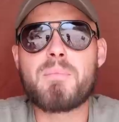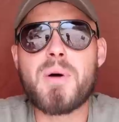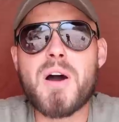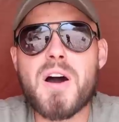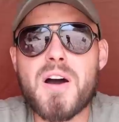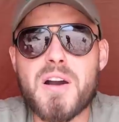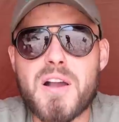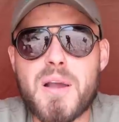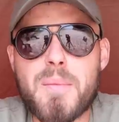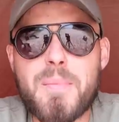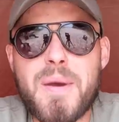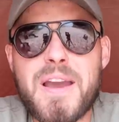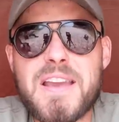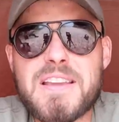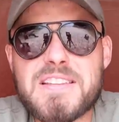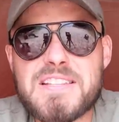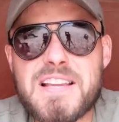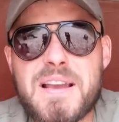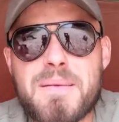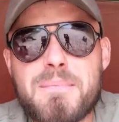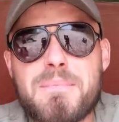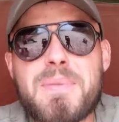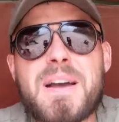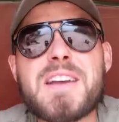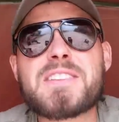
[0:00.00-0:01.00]
Parker
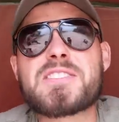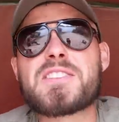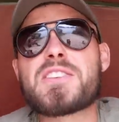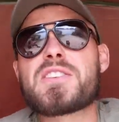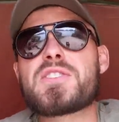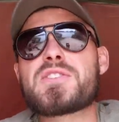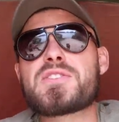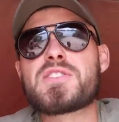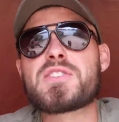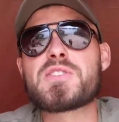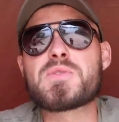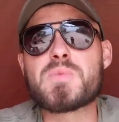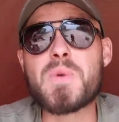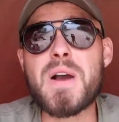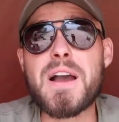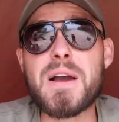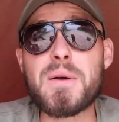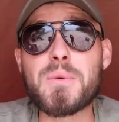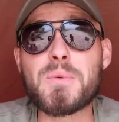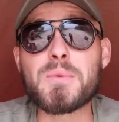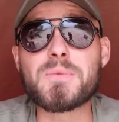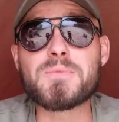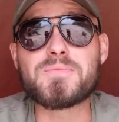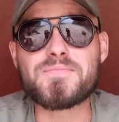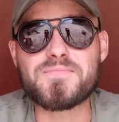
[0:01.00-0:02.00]
Baits ambassadors as well.